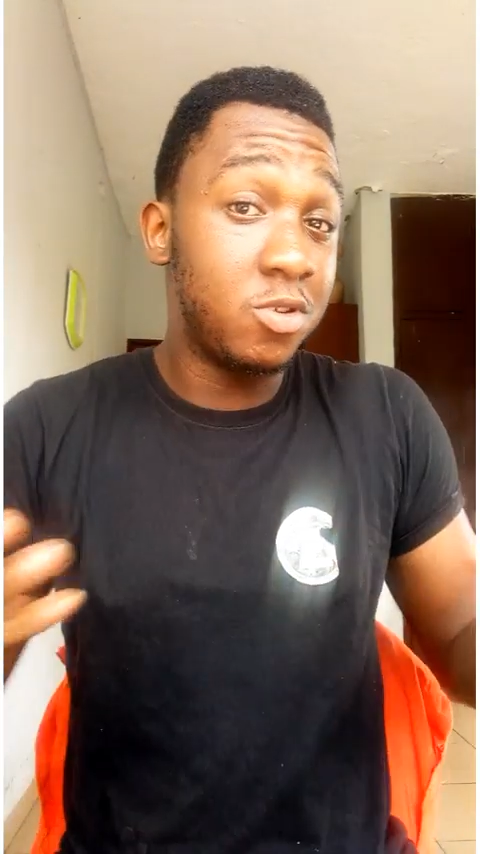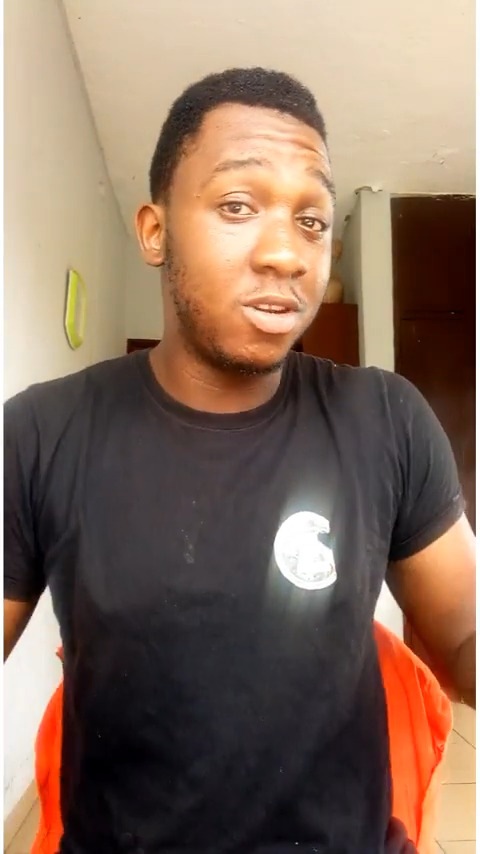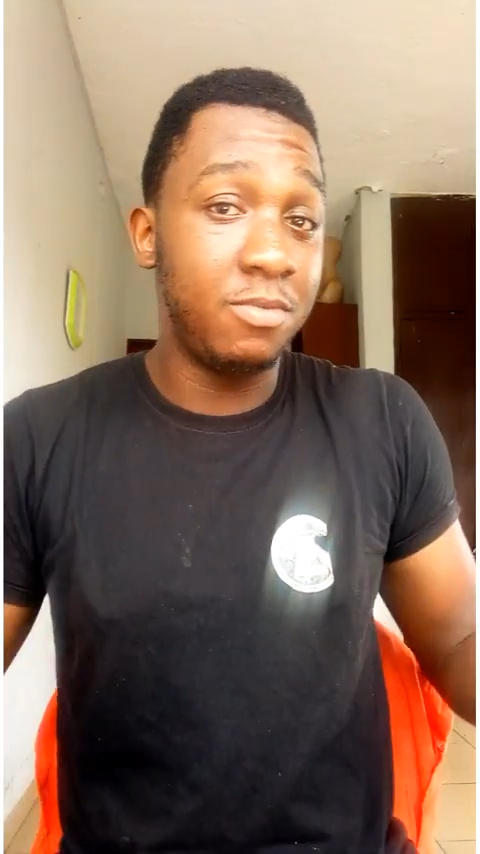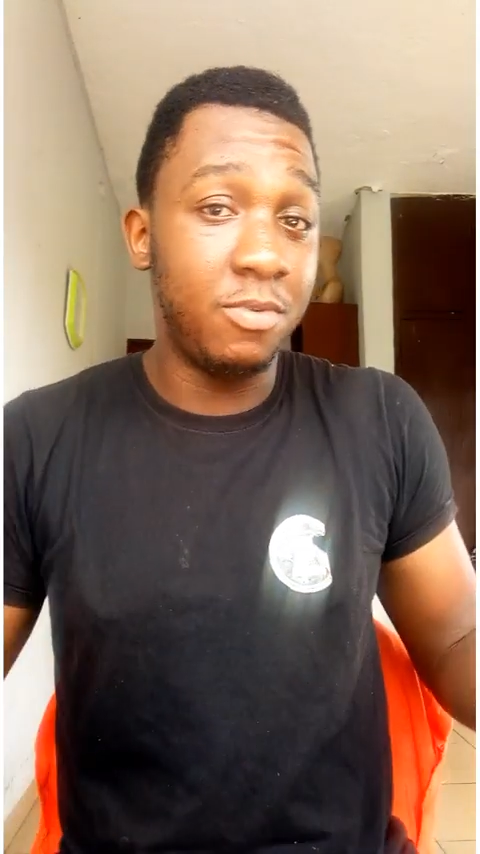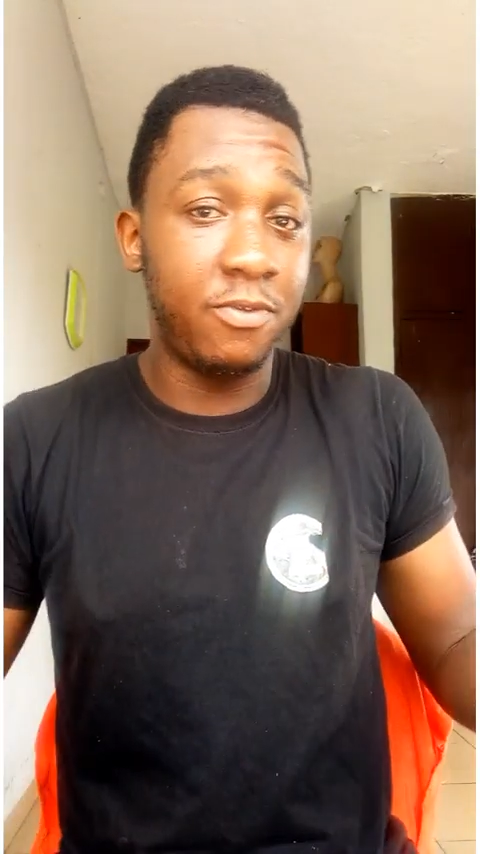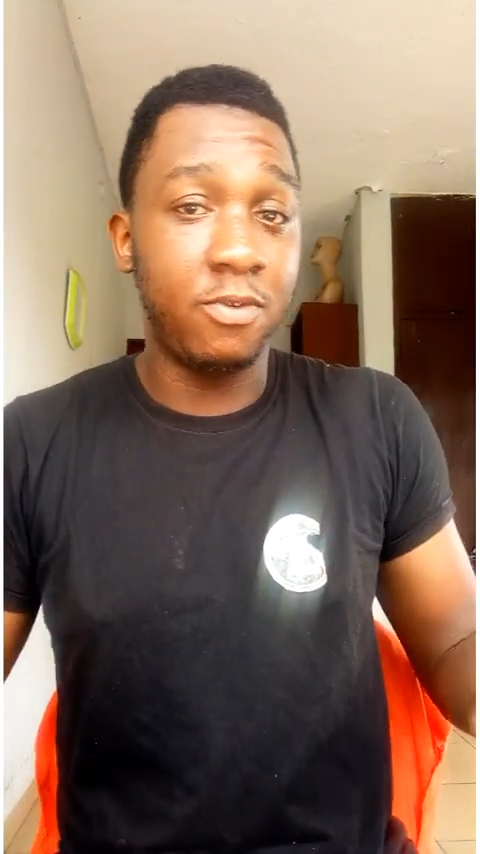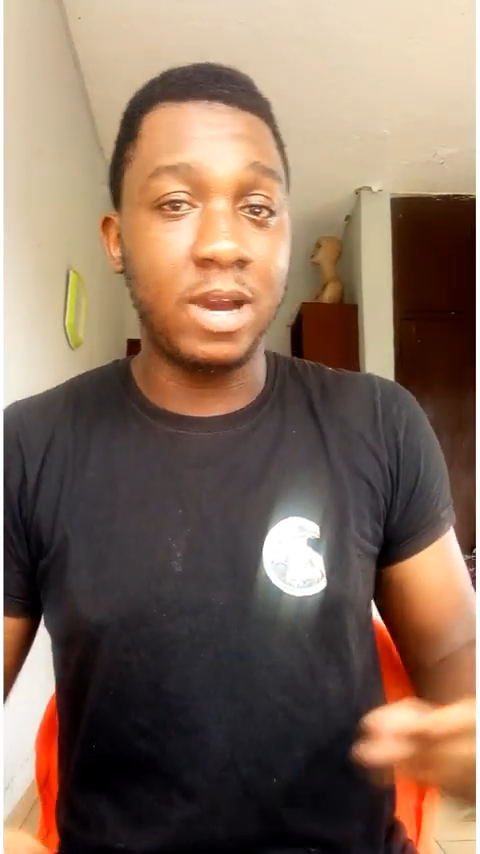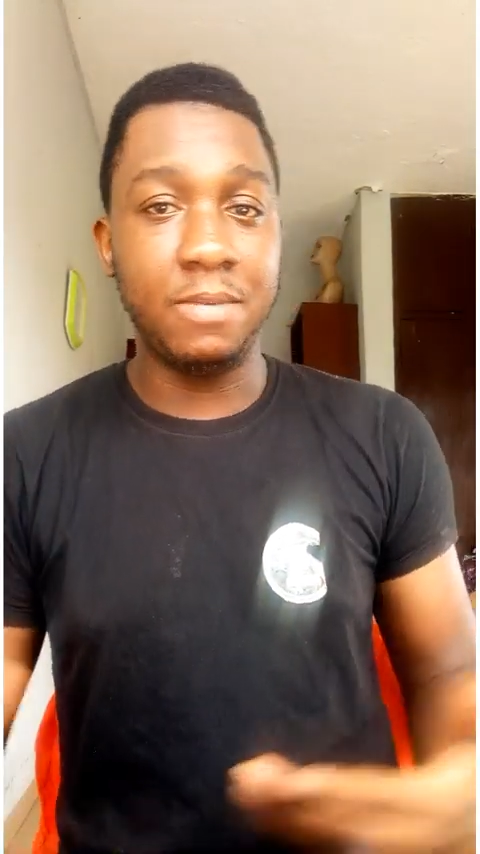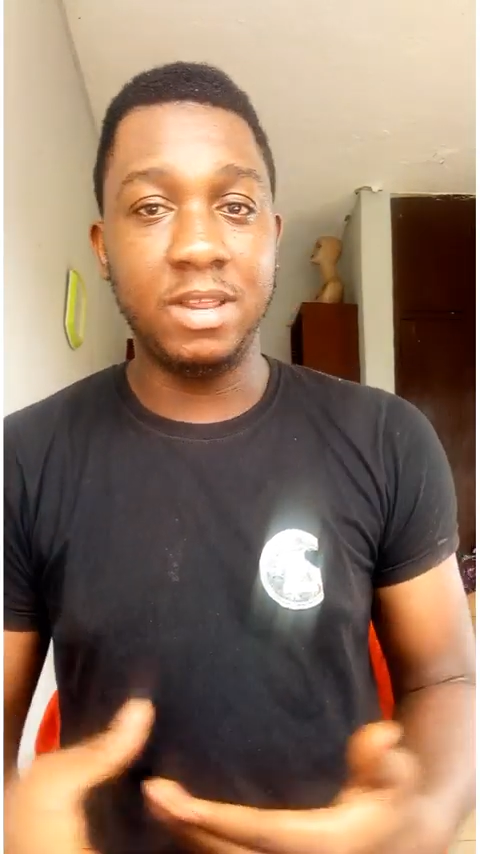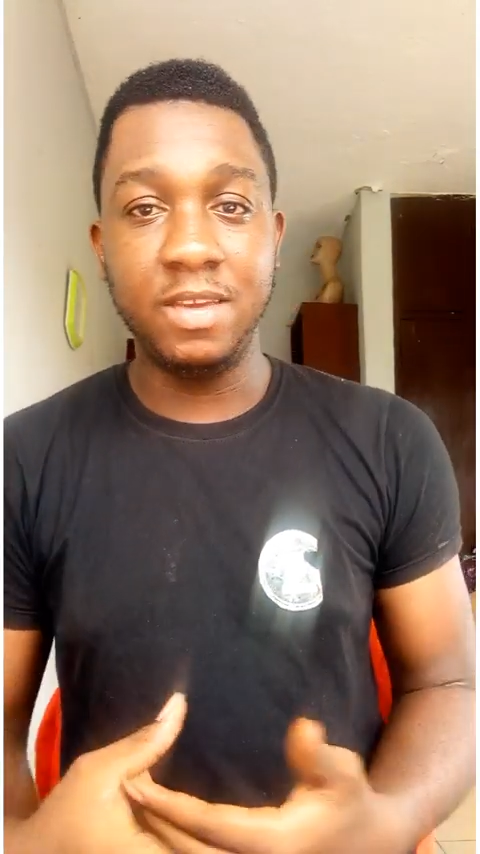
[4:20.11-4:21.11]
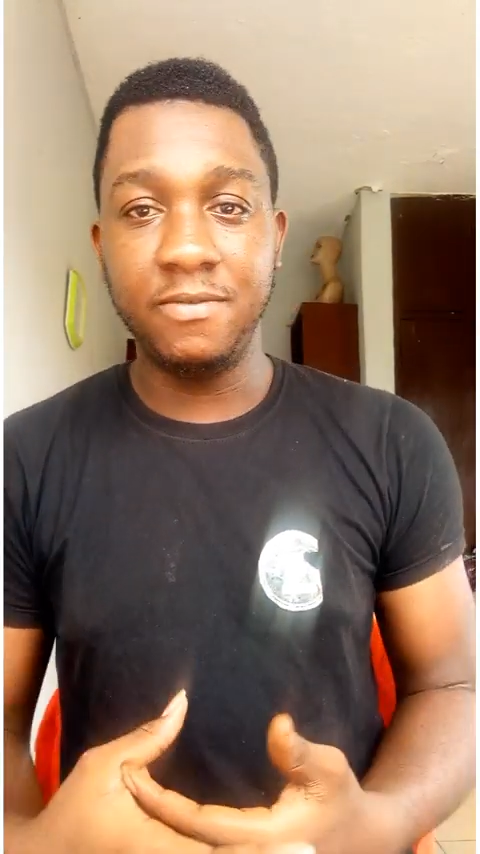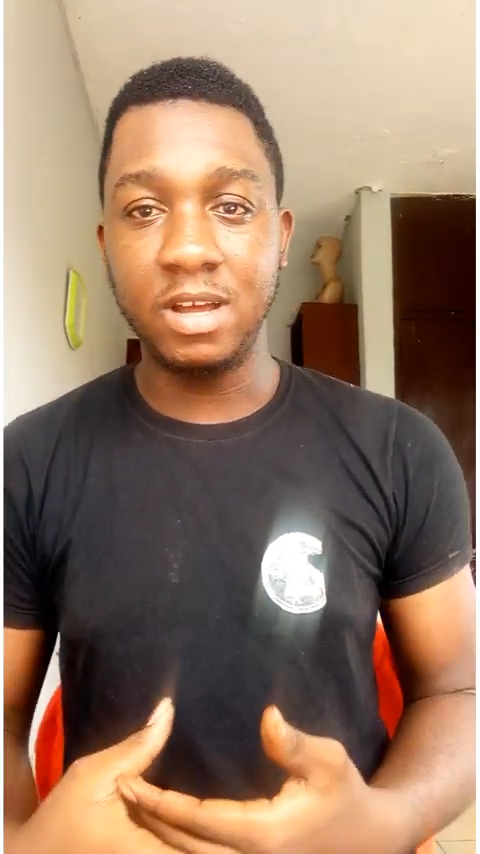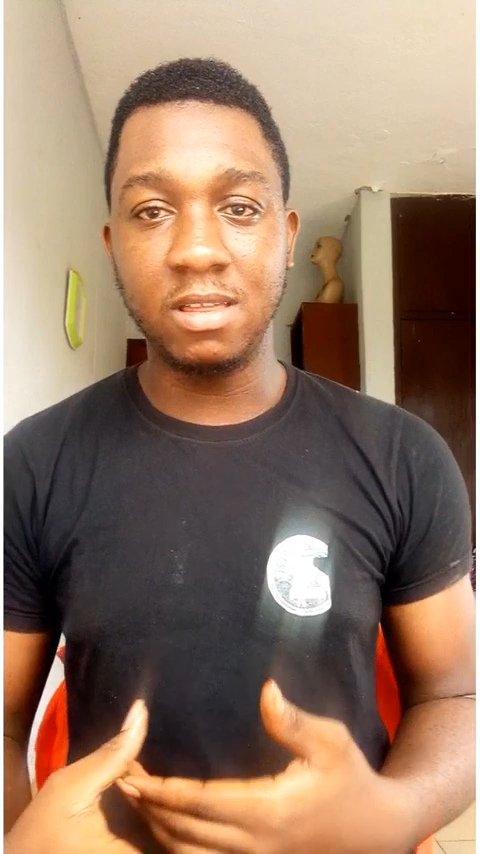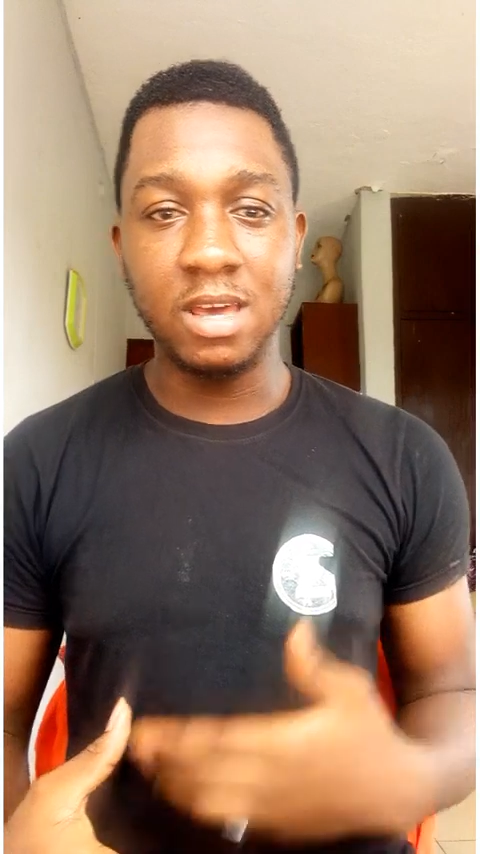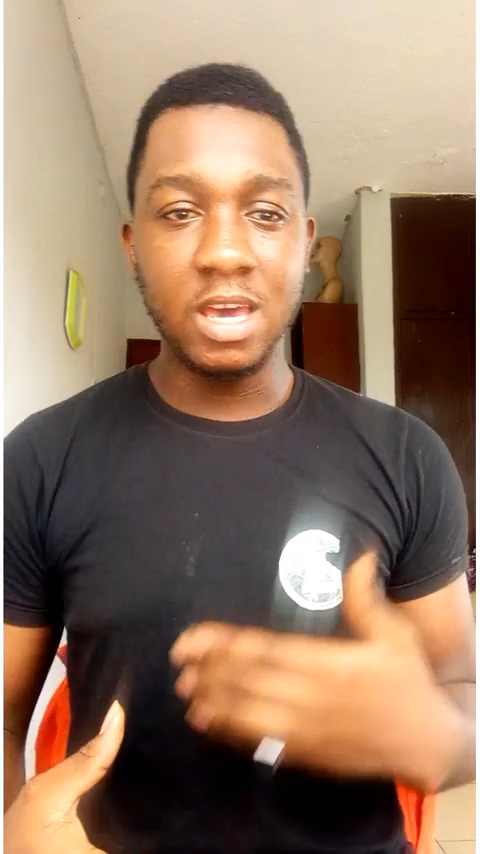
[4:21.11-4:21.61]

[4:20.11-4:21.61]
studied before, I believe that